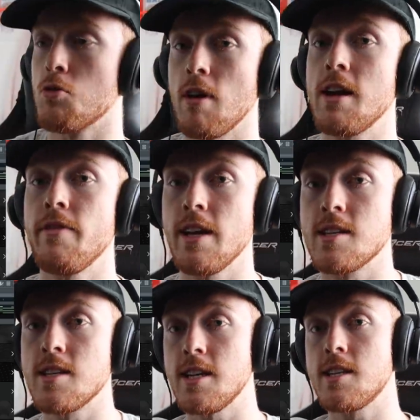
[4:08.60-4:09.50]
great
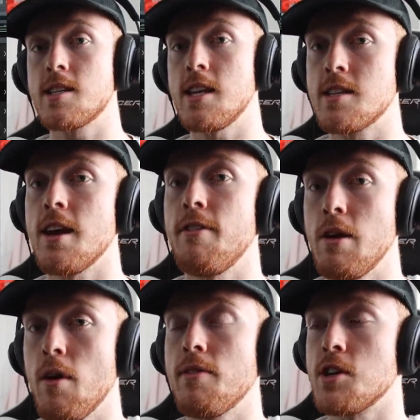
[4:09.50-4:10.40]
VST. It's, it's
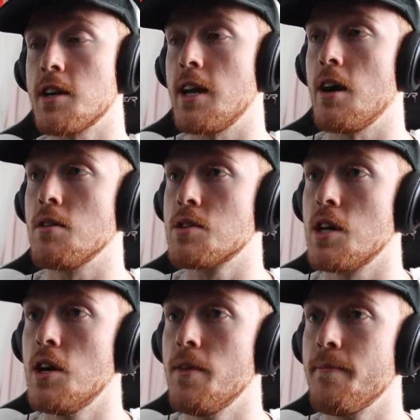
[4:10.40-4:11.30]
definitely worth checking out.
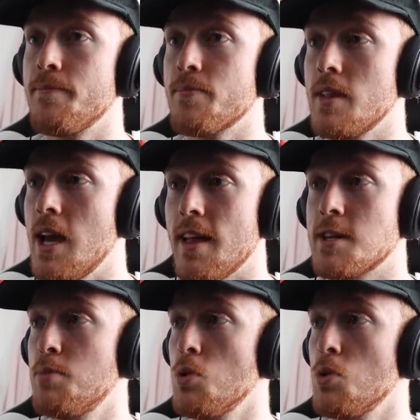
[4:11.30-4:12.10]
So yeah, that's